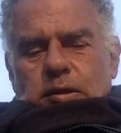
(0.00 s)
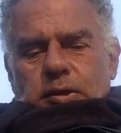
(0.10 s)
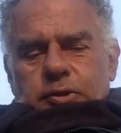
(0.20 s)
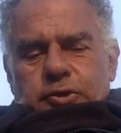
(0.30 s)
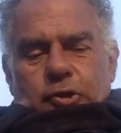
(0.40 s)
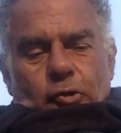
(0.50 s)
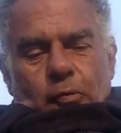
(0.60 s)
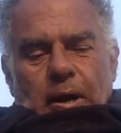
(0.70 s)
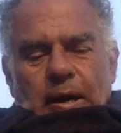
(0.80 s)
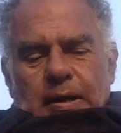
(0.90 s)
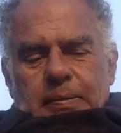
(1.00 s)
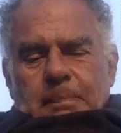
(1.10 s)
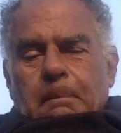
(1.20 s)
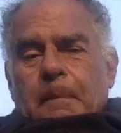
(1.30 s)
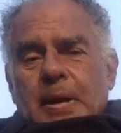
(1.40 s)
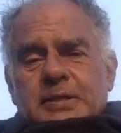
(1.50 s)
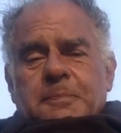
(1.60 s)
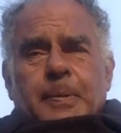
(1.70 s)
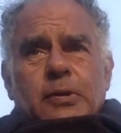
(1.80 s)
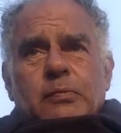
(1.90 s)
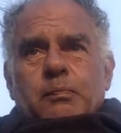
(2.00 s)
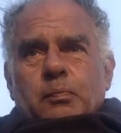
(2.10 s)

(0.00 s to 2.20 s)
So Buxby